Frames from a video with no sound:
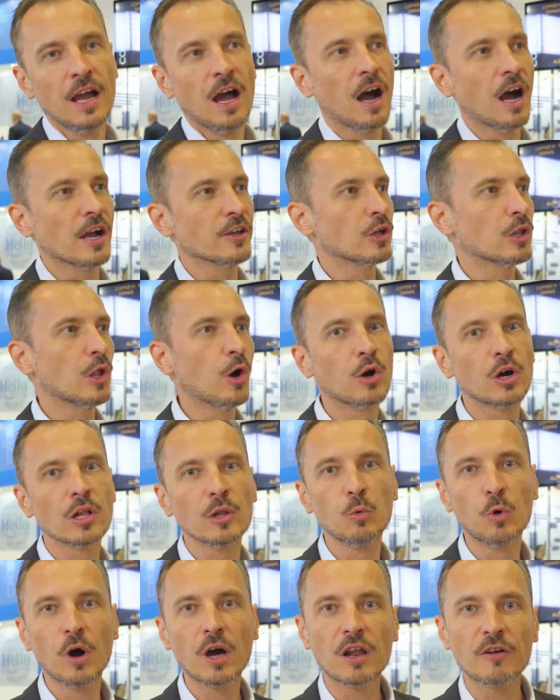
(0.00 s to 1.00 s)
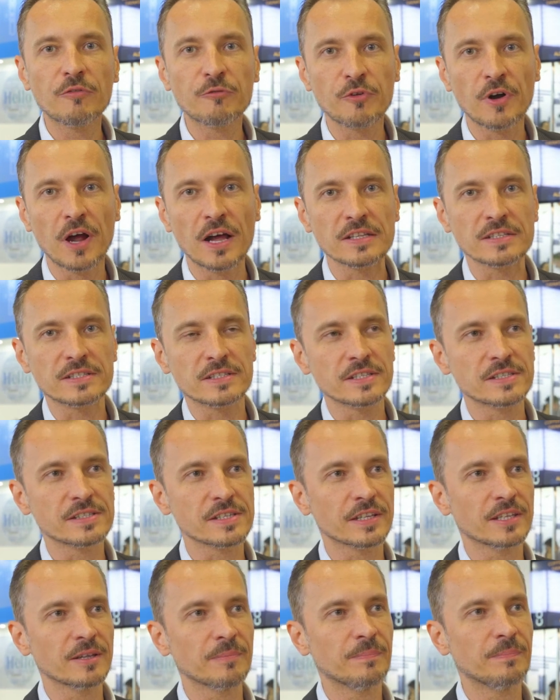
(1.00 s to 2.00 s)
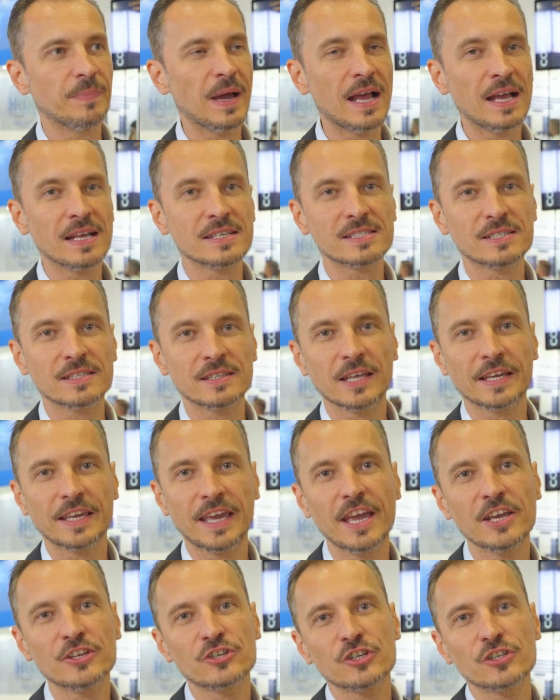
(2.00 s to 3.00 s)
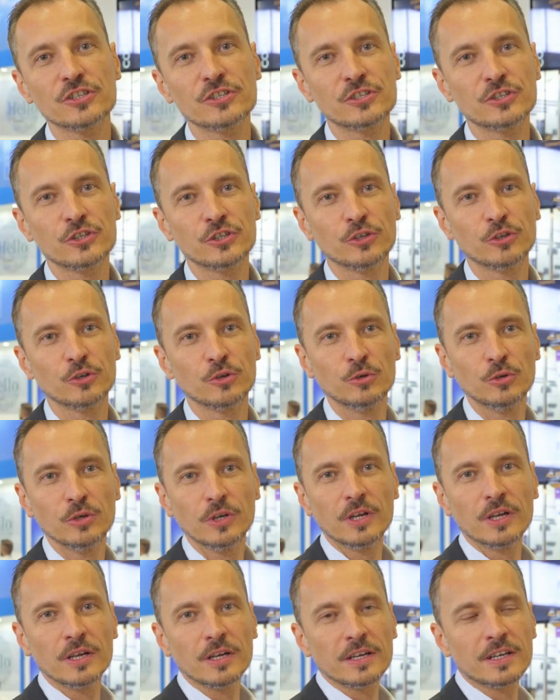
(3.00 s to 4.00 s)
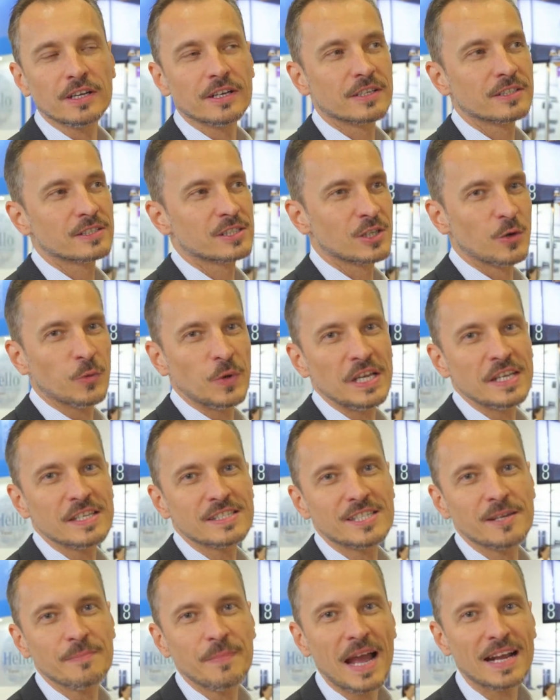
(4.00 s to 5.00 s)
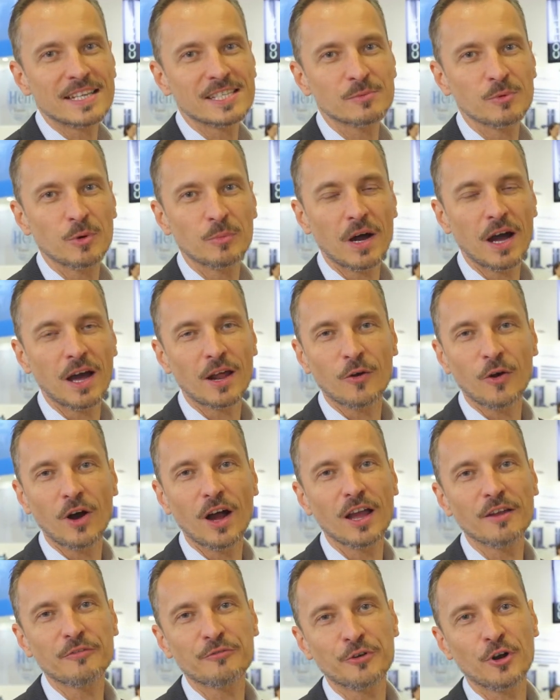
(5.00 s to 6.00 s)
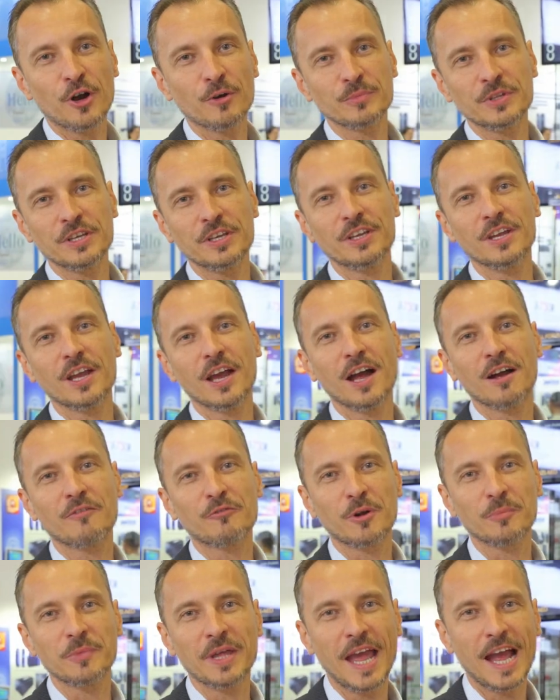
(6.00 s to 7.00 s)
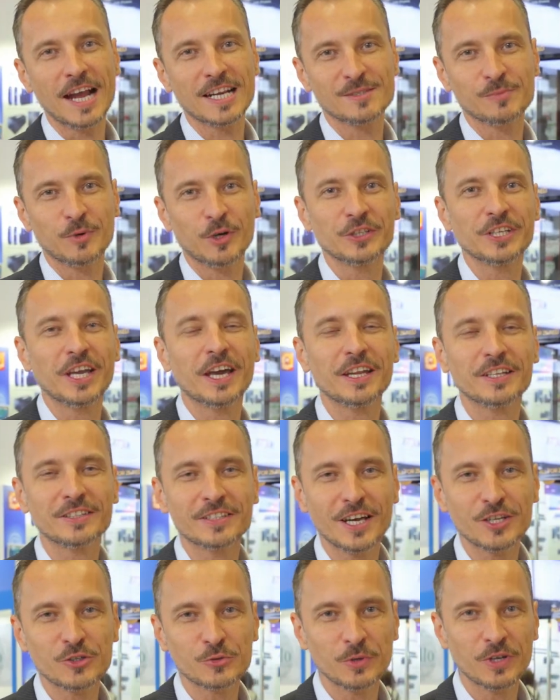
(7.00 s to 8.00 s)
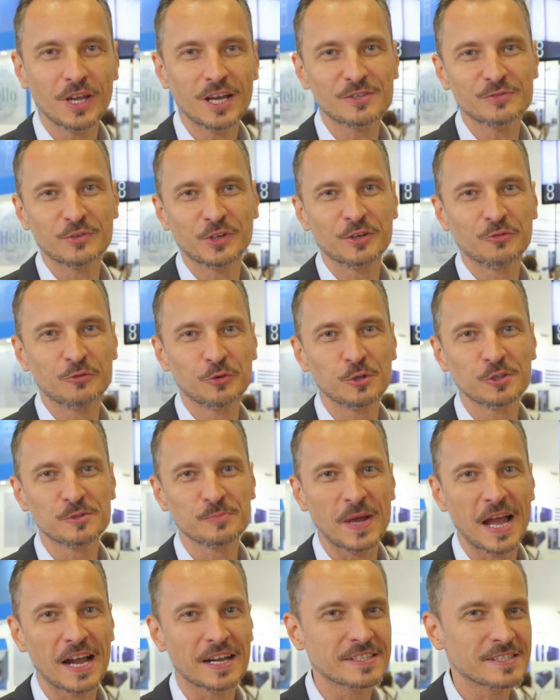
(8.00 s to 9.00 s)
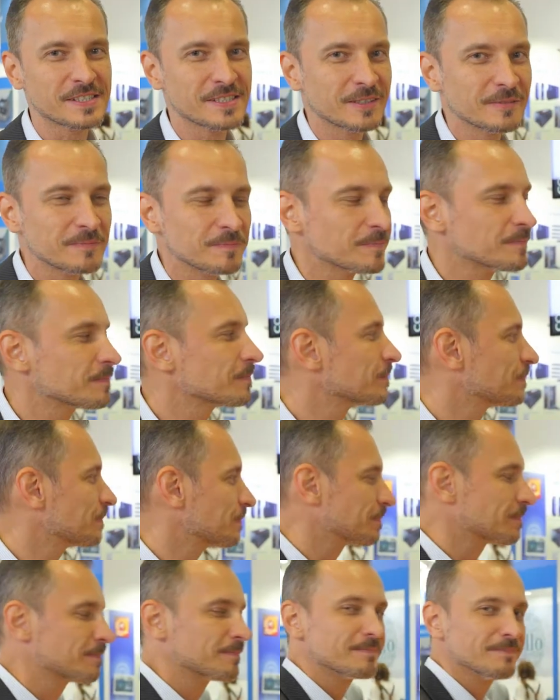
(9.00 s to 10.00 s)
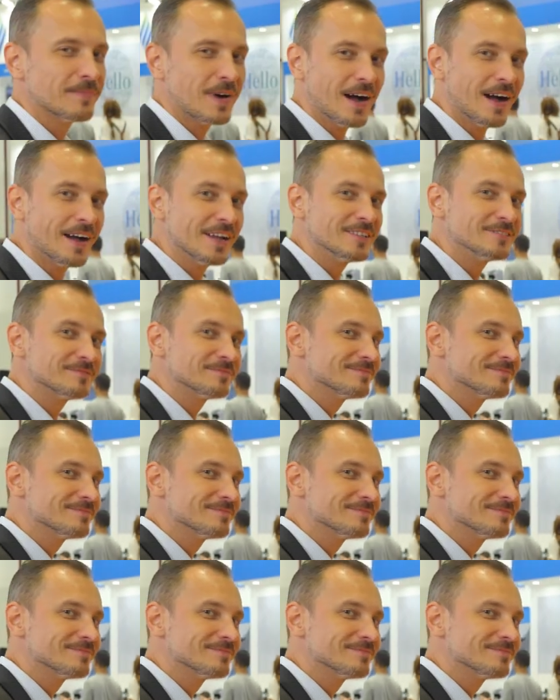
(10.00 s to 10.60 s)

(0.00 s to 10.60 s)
uh, your local waterfronts. These are the best locations to squeeze the maximum ROI from the, uh, from the Xbot. Get in touch with us for the full specs. Bye.